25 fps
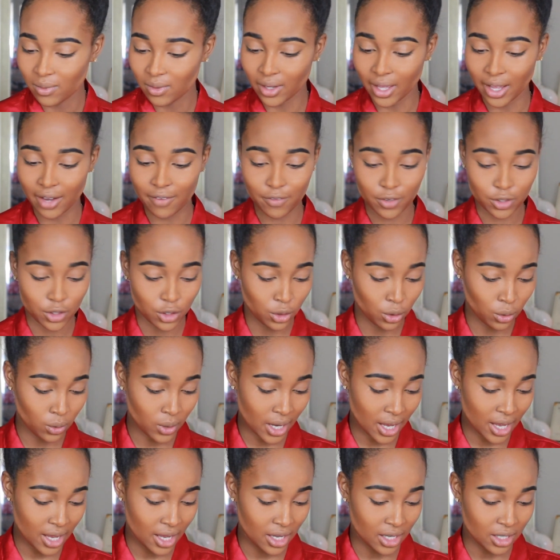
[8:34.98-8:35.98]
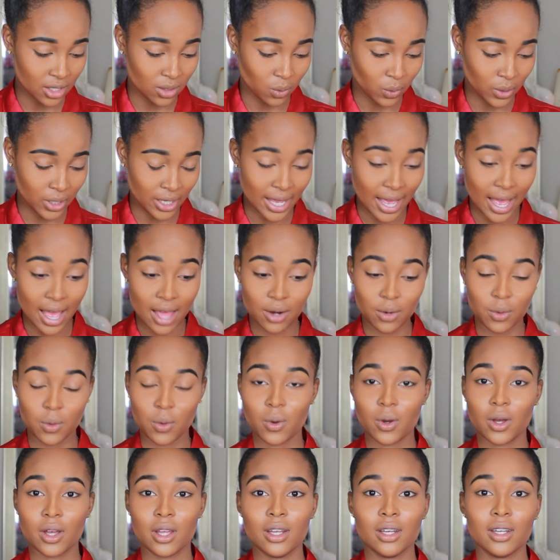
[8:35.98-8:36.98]
like for 2 days, we got
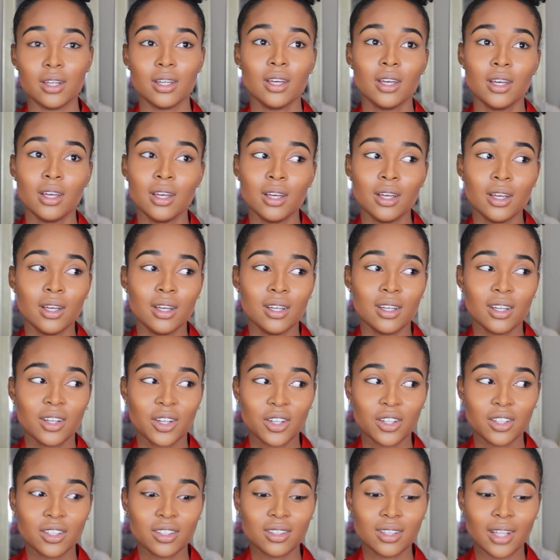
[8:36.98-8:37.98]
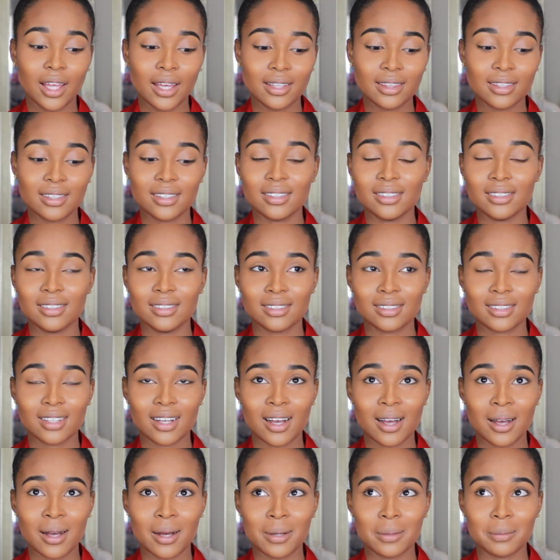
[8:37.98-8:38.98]
on like these,
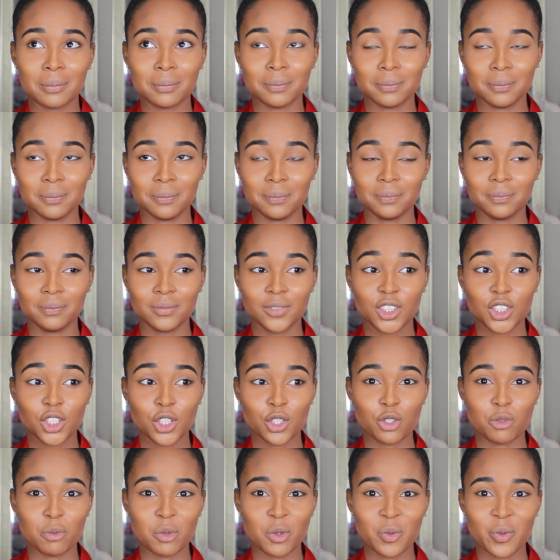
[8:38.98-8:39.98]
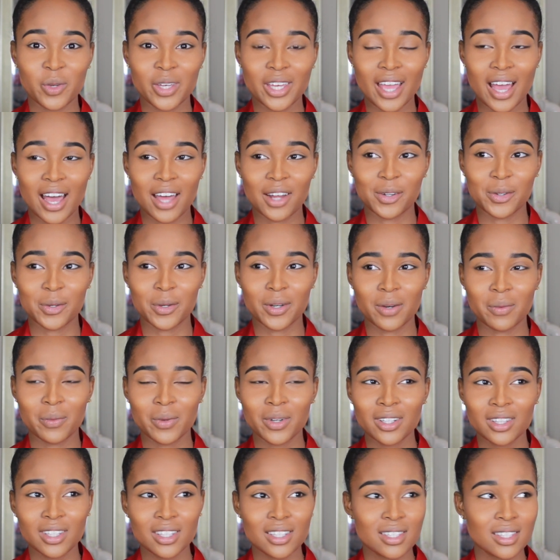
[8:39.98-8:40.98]
excuse me, we got on,
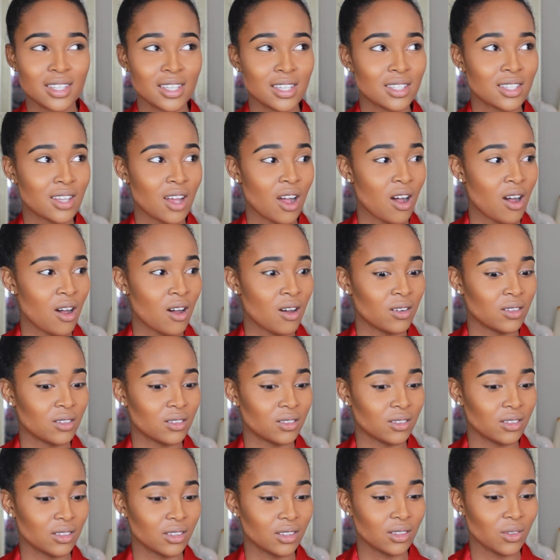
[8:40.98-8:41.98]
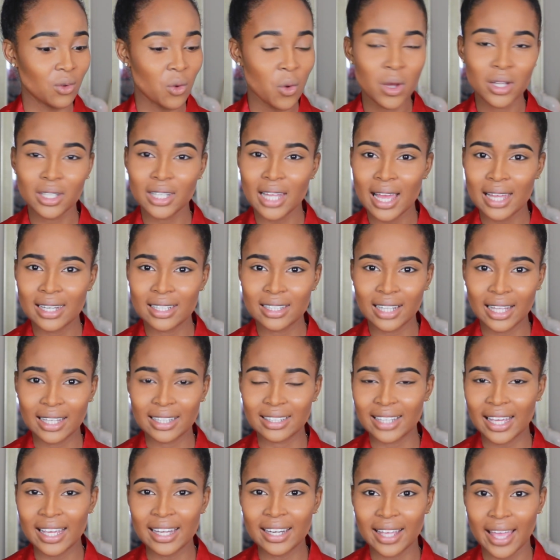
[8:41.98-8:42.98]
what are these things called? Online,
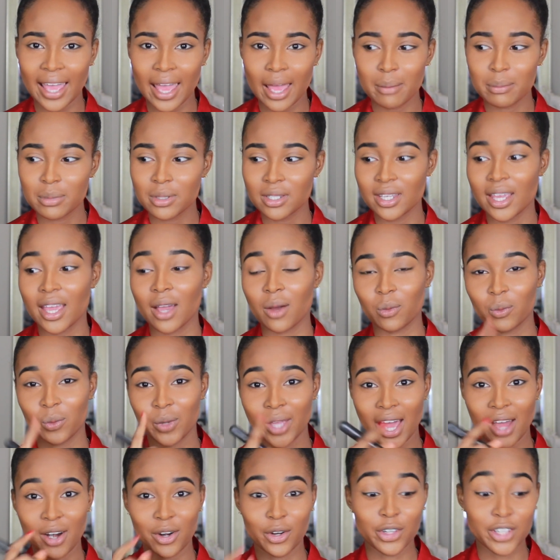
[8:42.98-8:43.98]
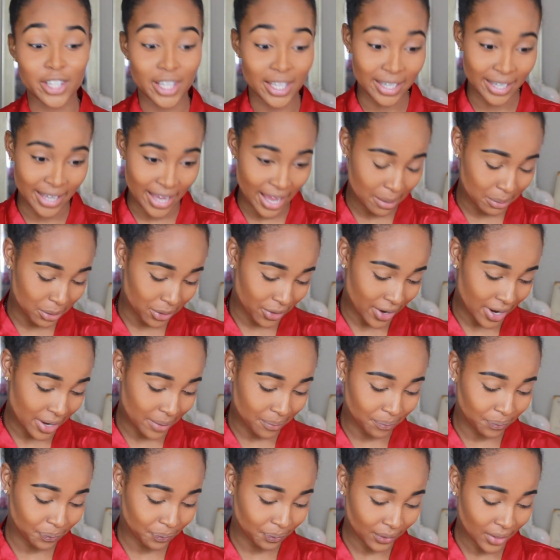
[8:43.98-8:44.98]
like dating apps. Yeah, we got on dating apps,
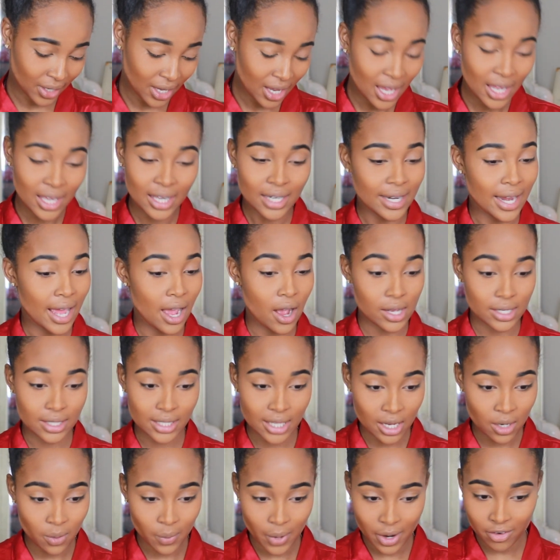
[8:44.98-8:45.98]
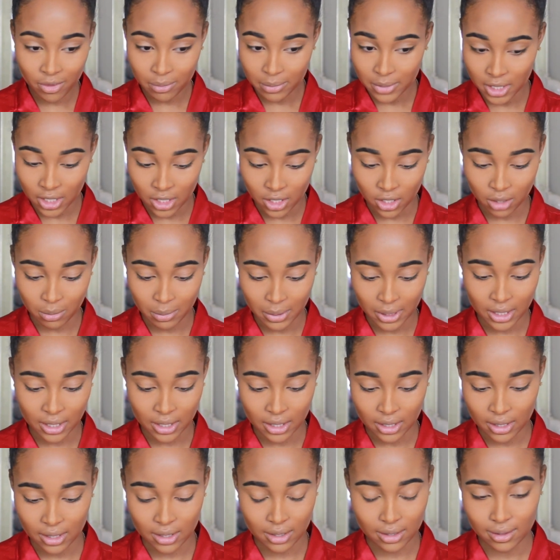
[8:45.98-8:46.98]
right? Now, I stayed away from Tinder
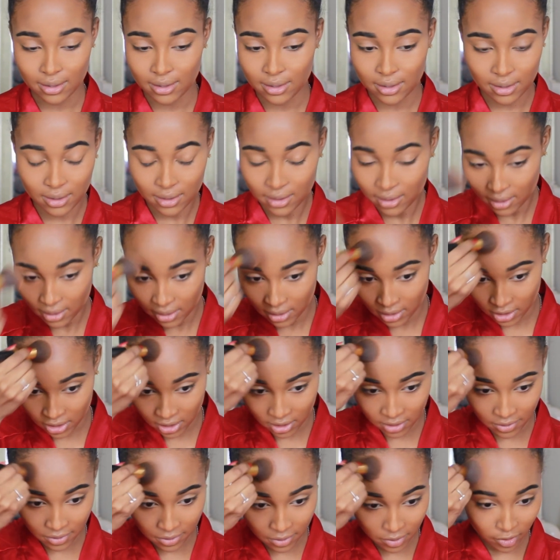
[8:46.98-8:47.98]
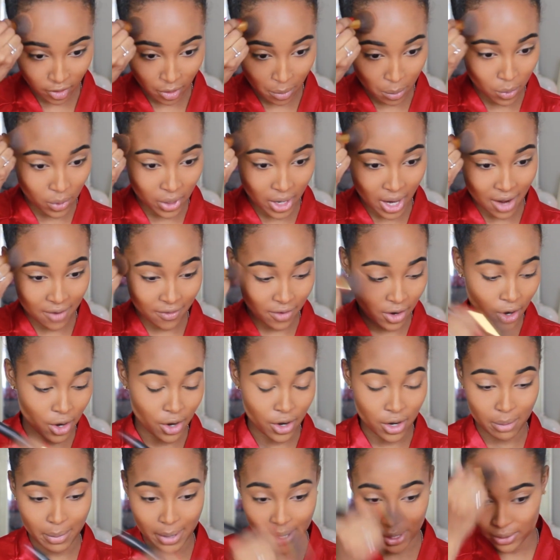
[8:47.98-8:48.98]
because just from what I've
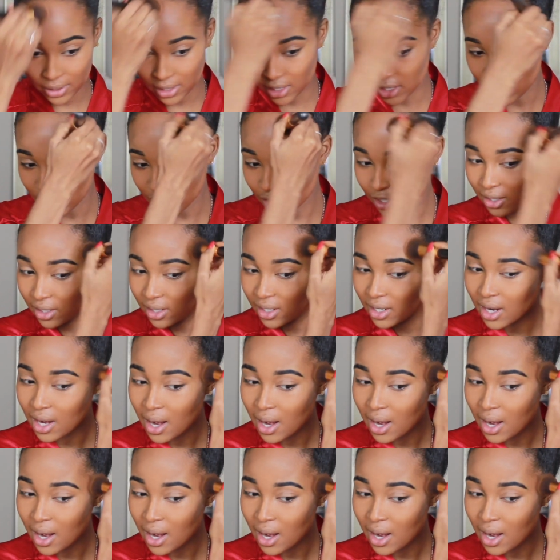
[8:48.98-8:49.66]
heard about Tinder.